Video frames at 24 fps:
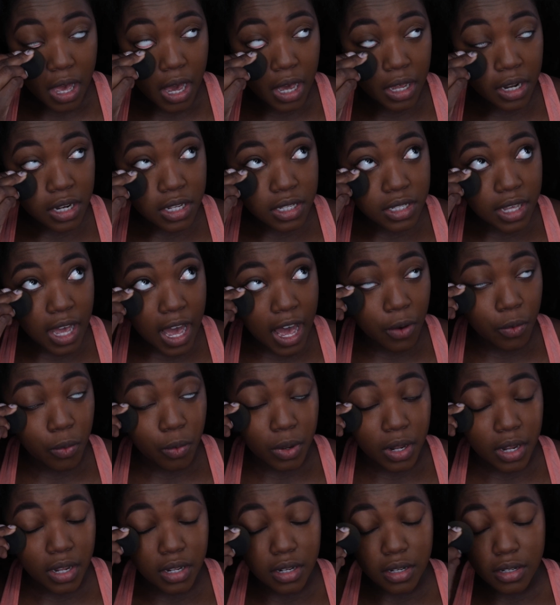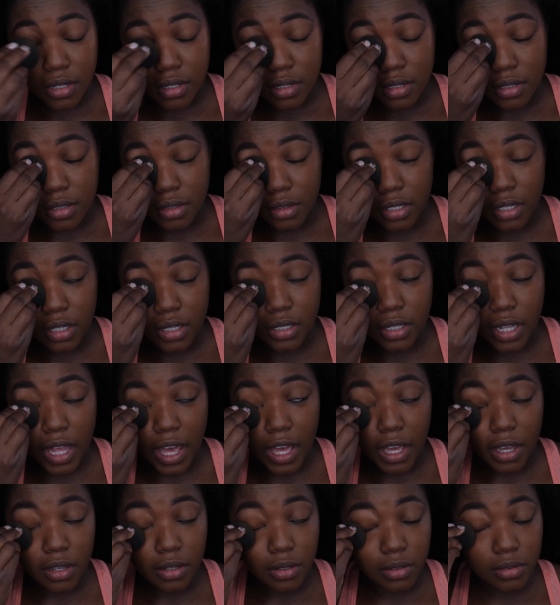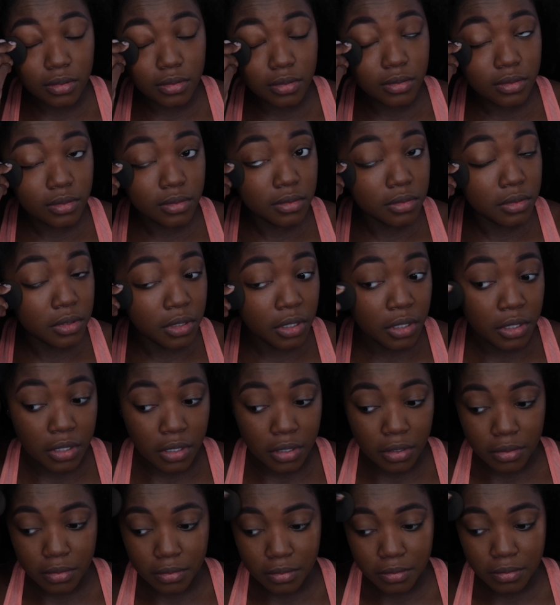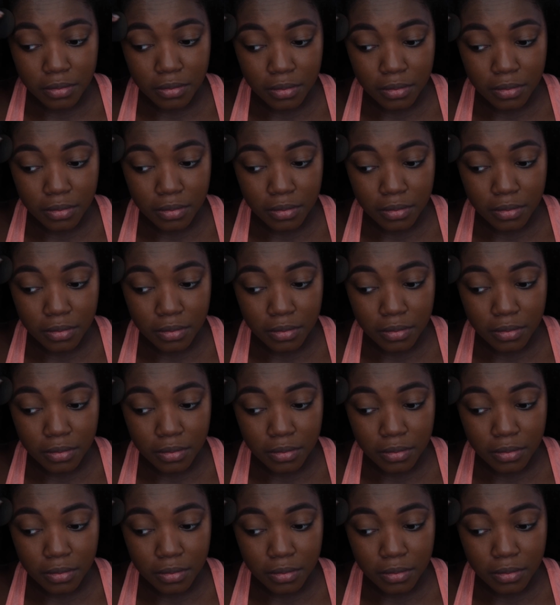I just got what looked like, you know,